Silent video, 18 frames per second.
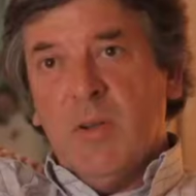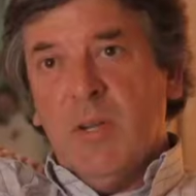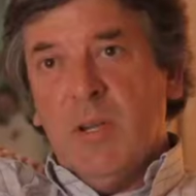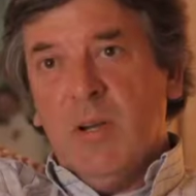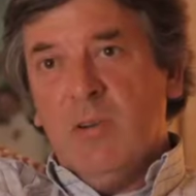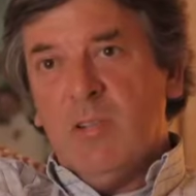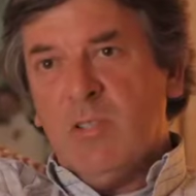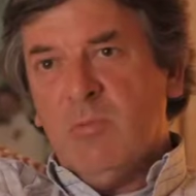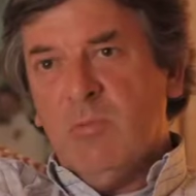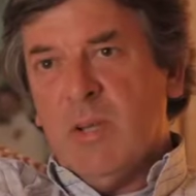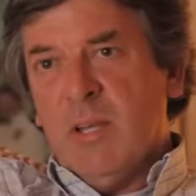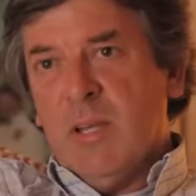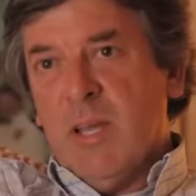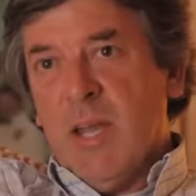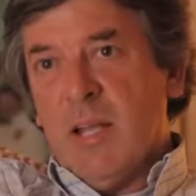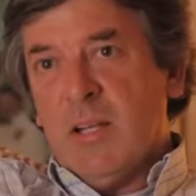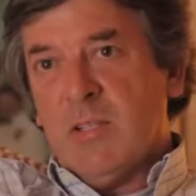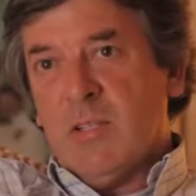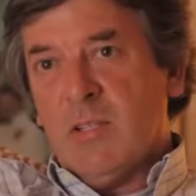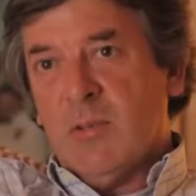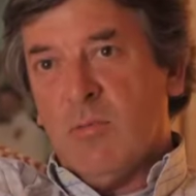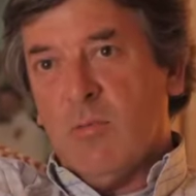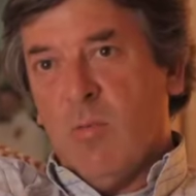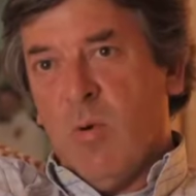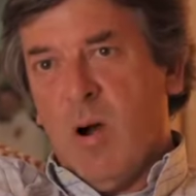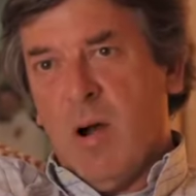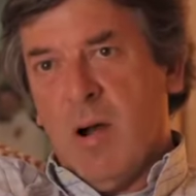nearest we get to the
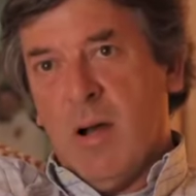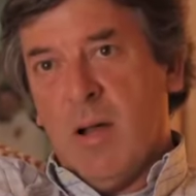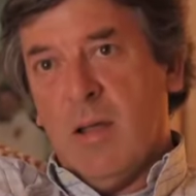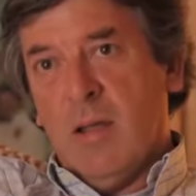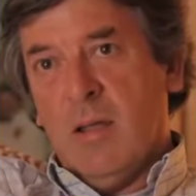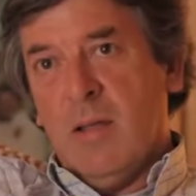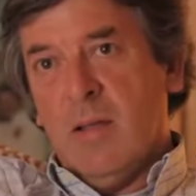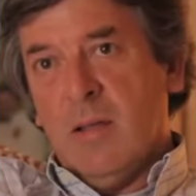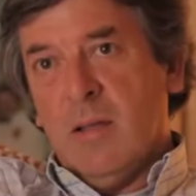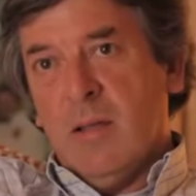why